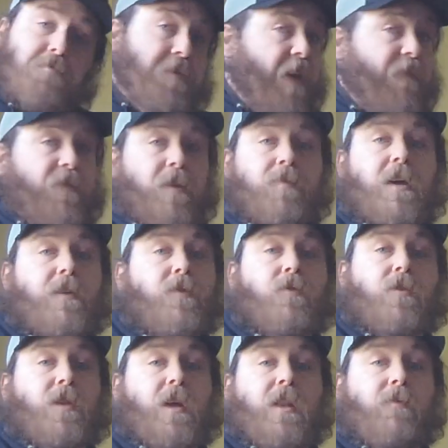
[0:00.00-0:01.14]
definitely play the
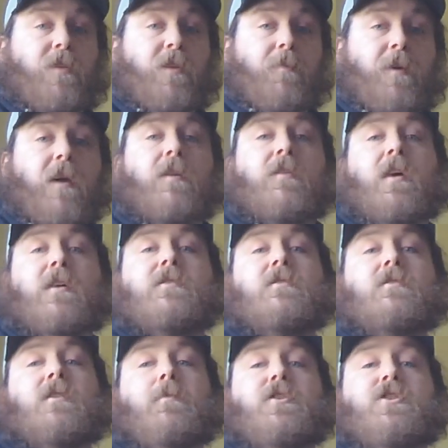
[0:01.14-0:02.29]
ukulele with a pick.
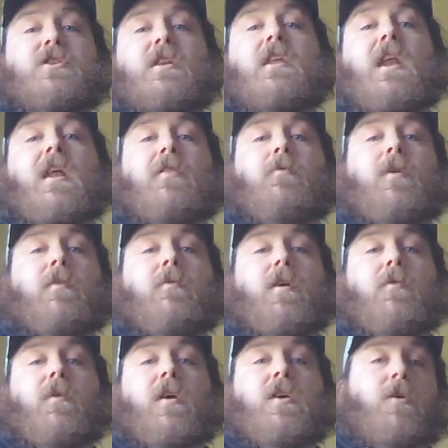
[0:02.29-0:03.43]
Let me just get that out of the way right
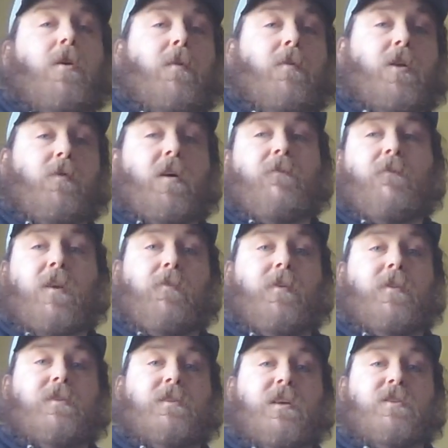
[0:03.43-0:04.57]
away. You can do it. If
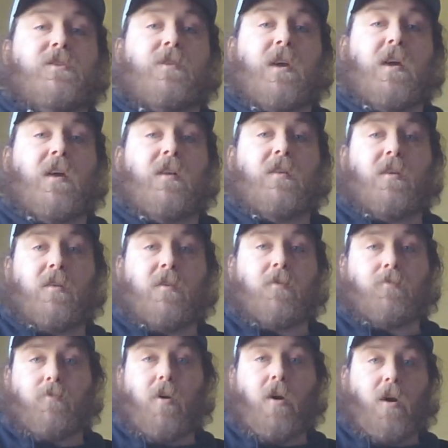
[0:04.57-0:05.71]
anyone says you can't,
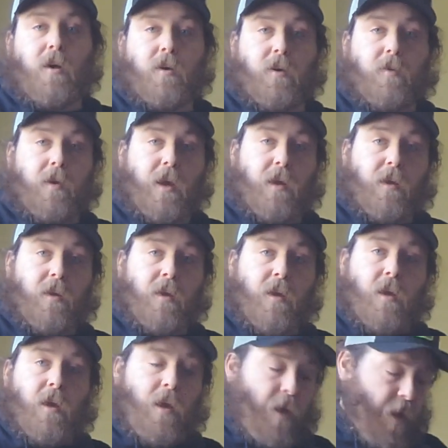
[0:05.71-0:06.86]
they're wrong. All right.
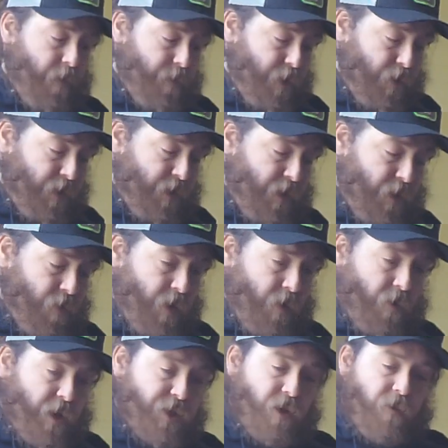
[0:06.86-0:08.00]
The only thing you want to
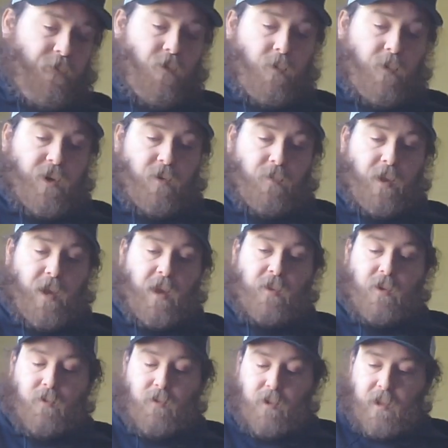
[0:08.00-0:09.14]
watch out for when you're playing
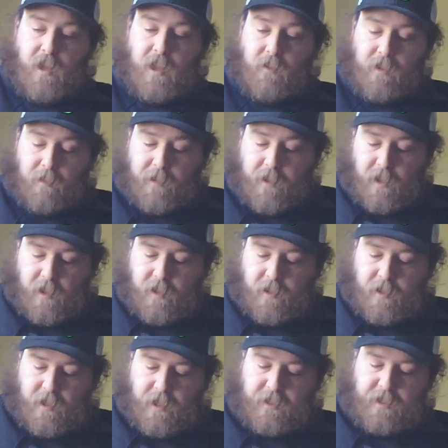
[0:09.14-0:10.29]
the ukulele with a pick
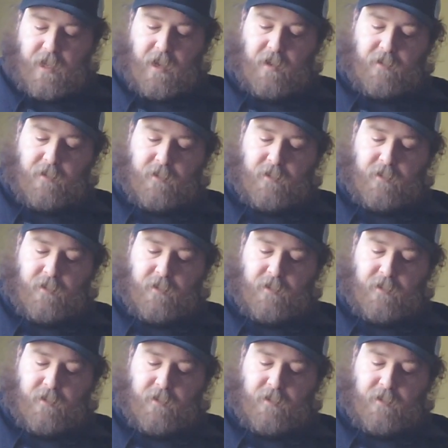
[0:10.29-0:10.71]
is that